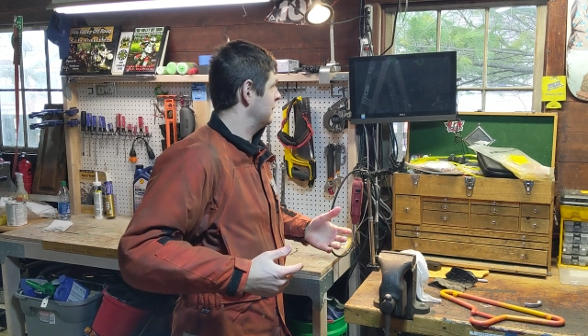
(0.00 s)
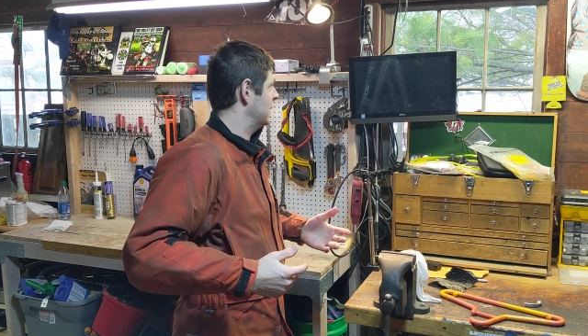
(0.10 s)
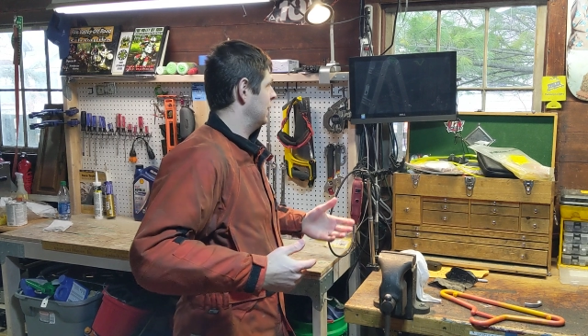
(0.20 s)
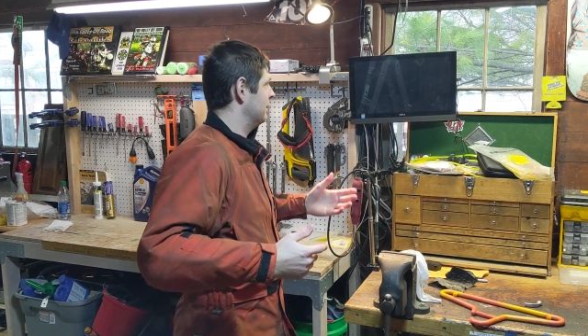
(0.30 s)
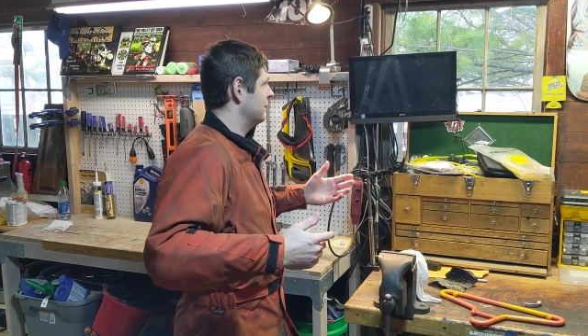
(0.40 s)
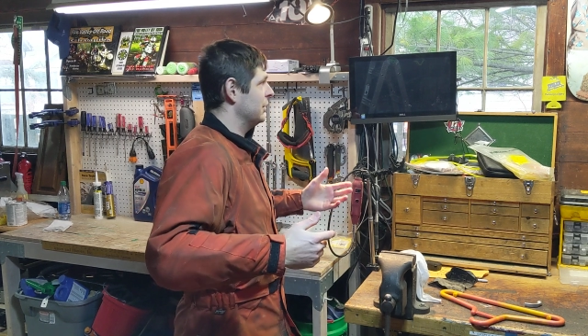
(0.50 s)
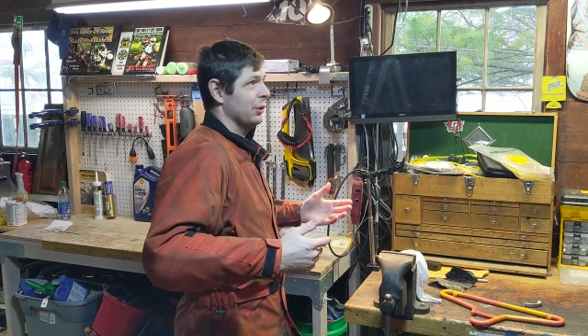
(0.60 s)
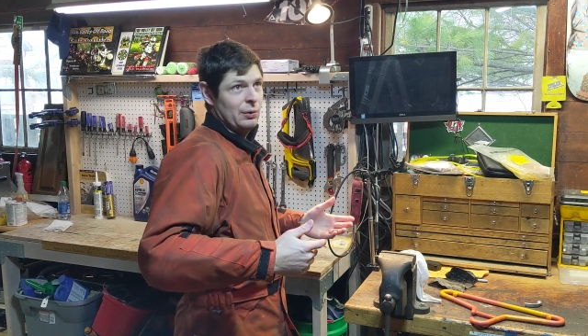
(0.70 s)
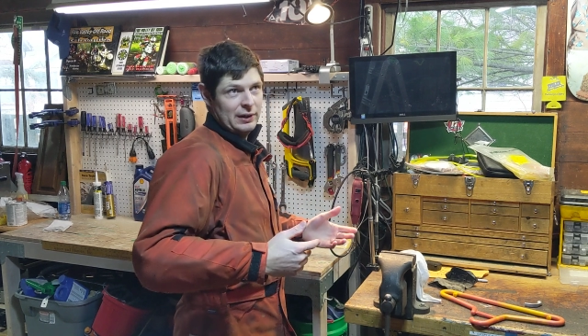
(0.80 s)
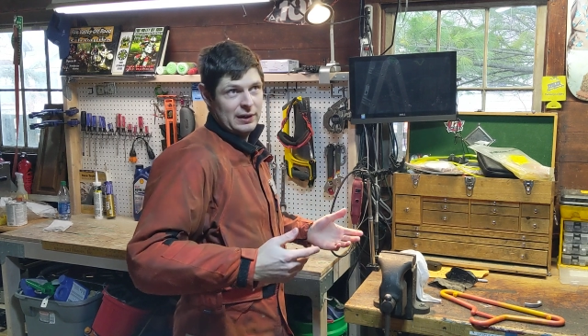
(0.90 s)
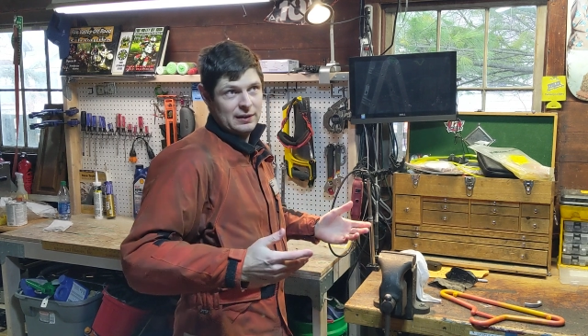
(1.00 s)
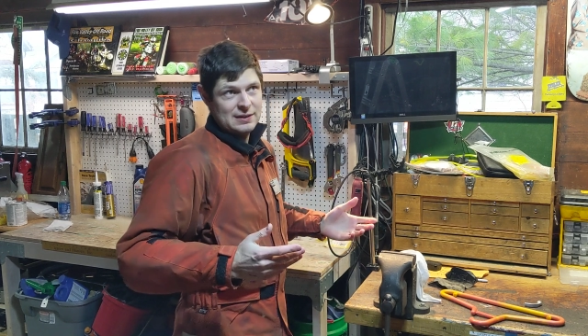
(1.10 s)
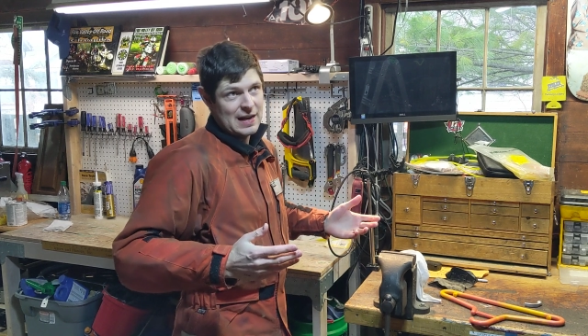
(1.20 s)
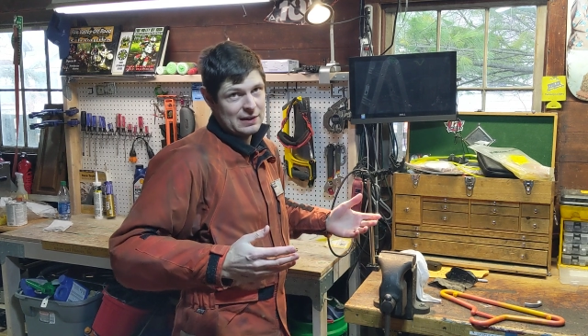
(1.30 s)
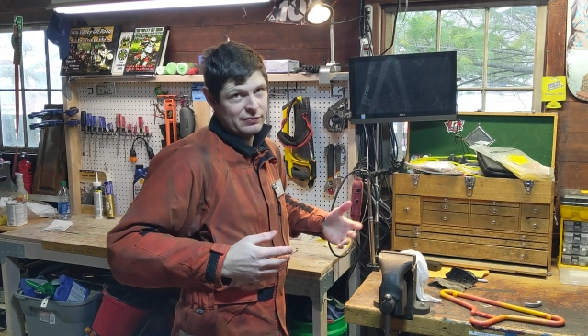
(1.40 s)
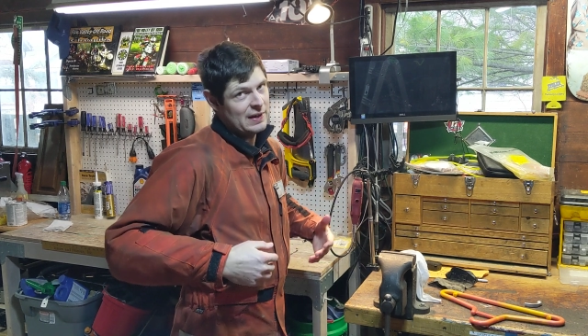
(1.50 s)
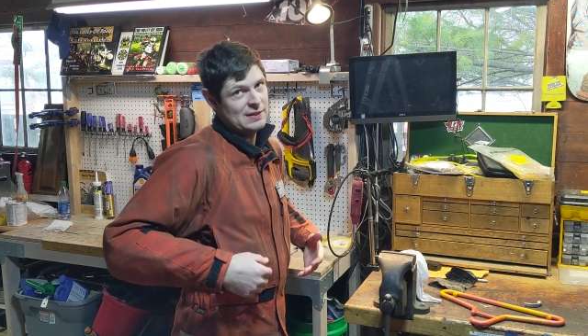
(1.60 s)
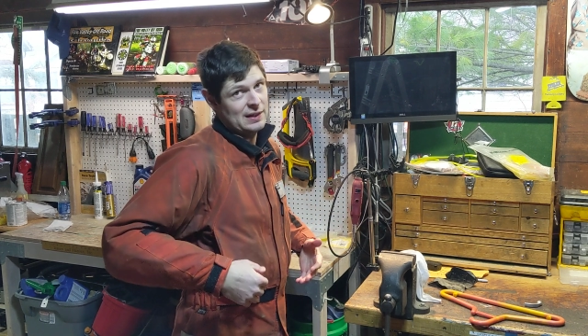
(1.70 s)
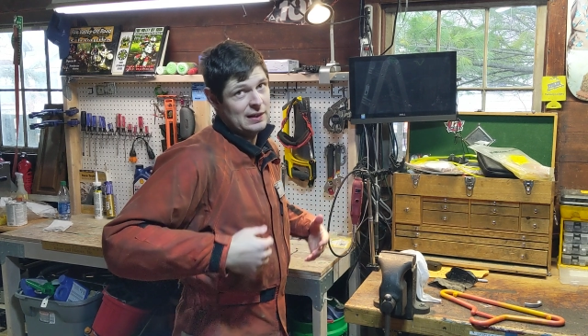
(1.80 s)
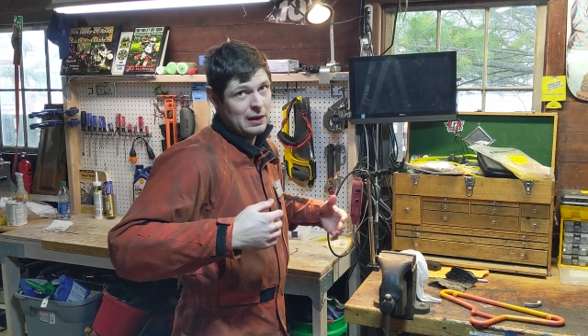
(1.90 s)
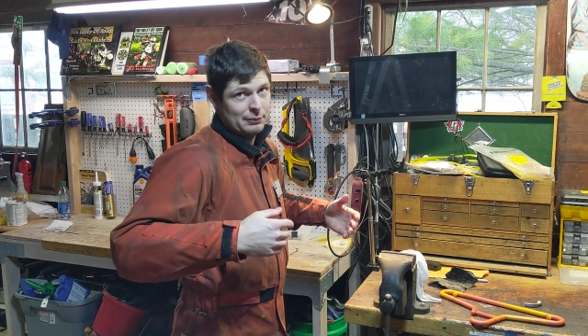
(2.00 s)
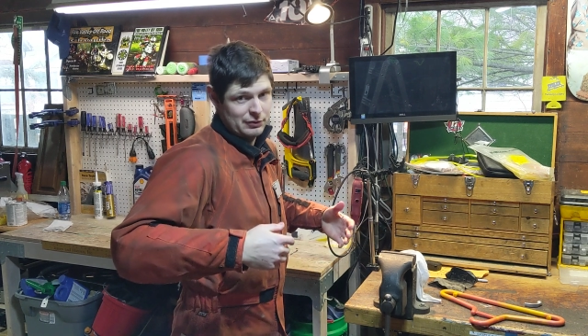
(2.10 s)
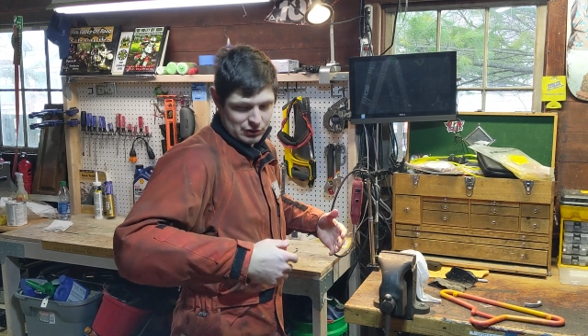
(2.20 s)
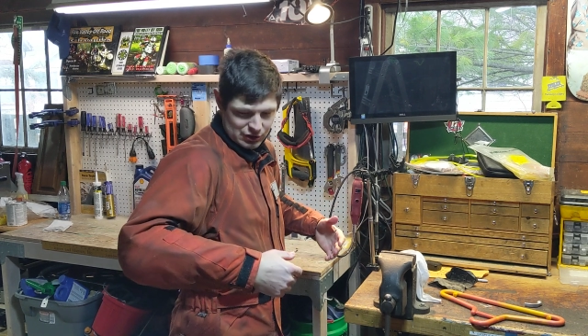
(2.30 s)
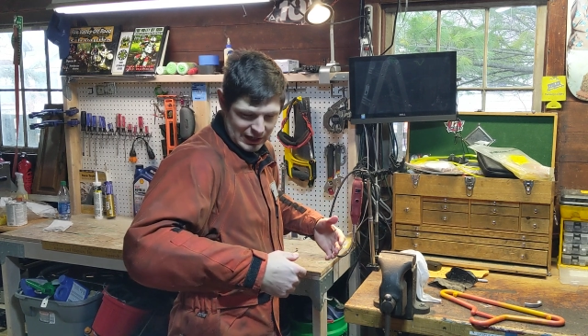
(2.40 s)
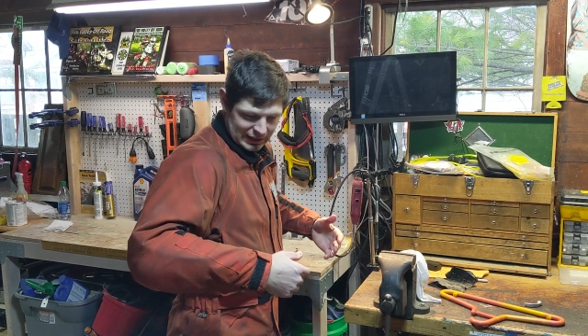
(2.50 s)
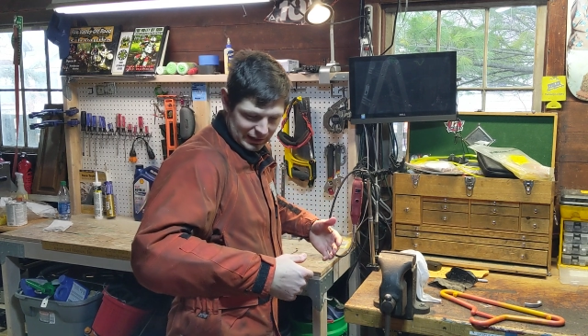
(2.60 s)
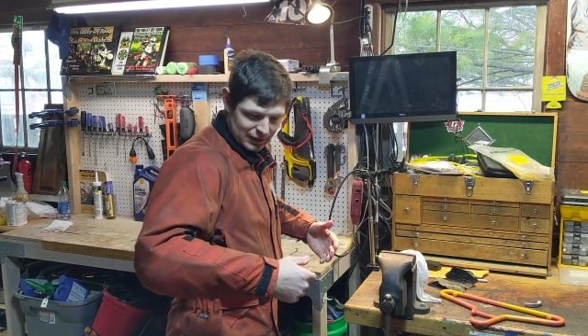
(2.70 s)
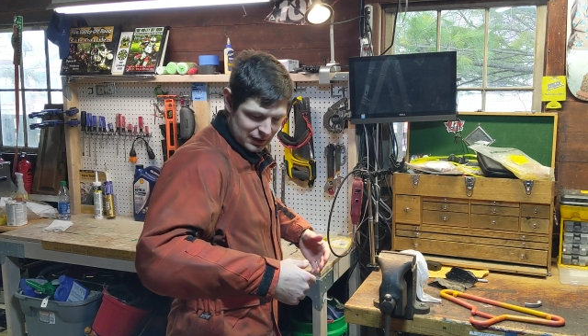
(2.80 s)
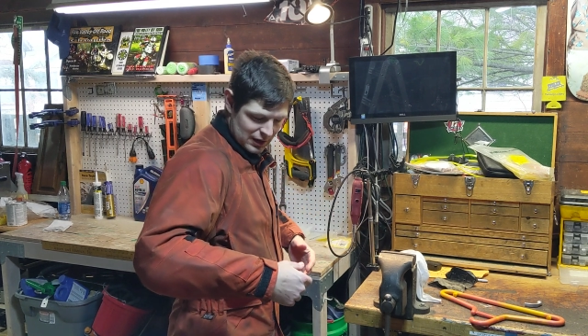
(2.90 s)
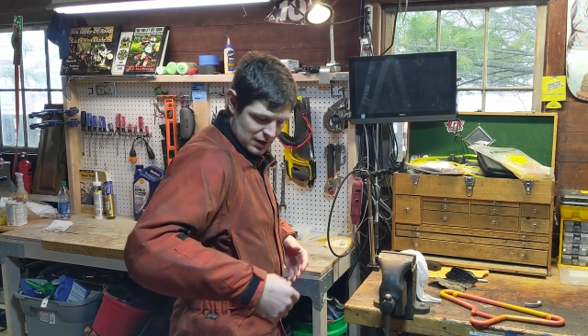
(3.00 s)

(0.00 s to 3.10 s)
know, like a tech vest on top of your jacket,